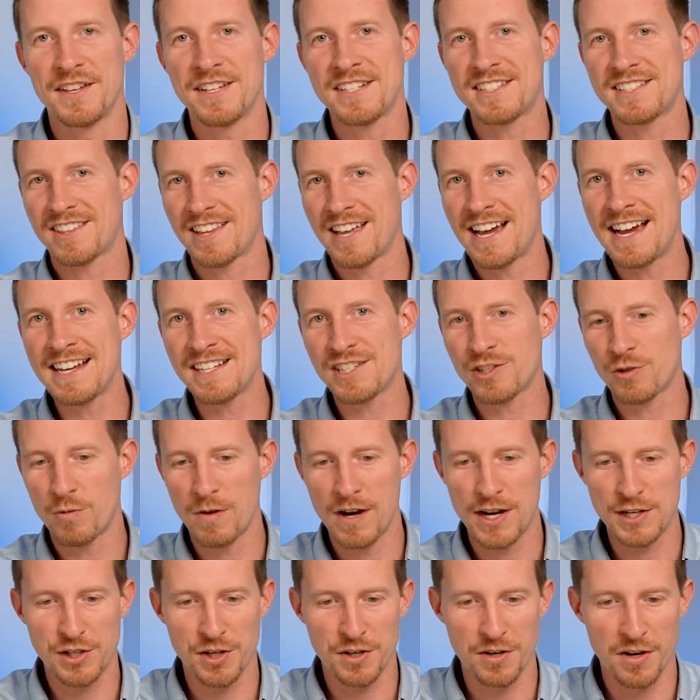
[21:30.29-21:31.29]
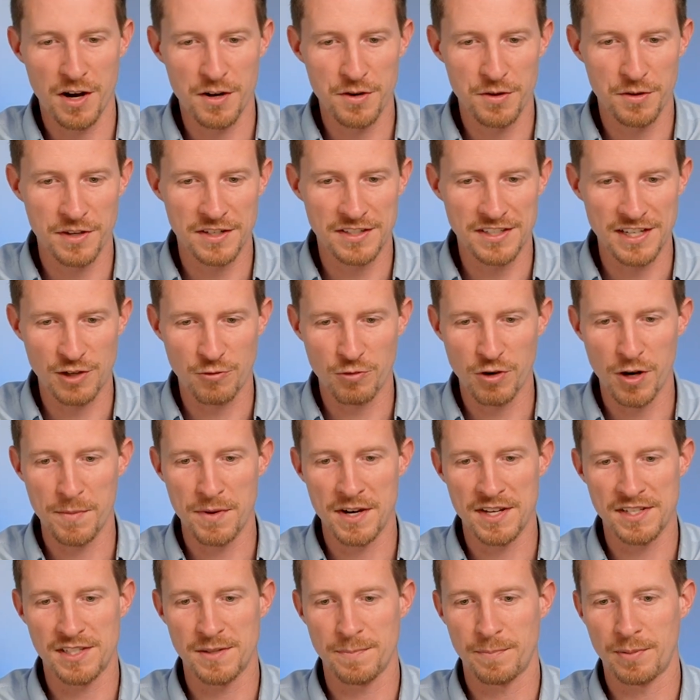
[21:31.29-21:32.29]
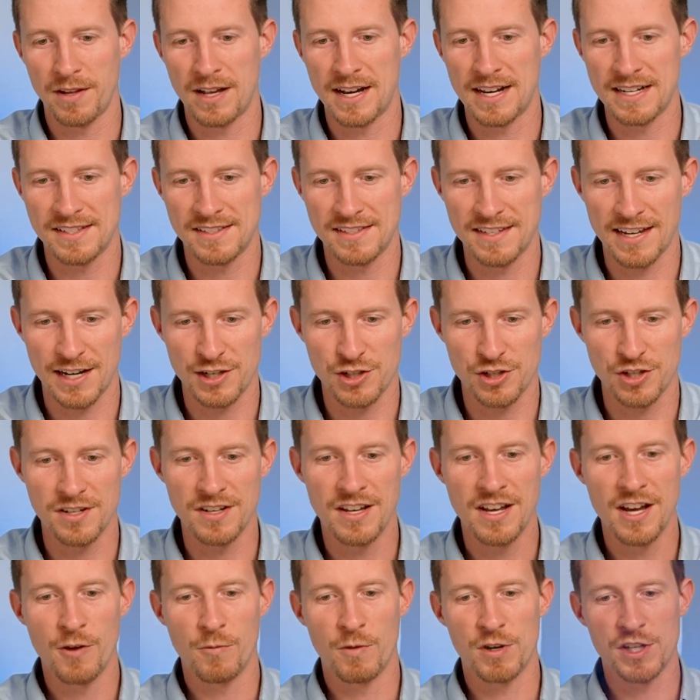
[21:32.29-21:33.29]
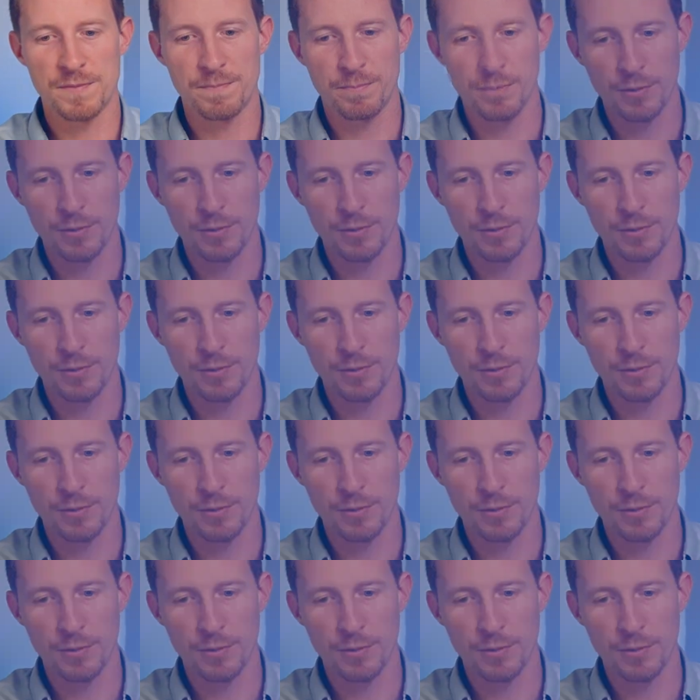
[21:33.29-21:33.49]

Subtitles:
this last question under this equipment and supplies section was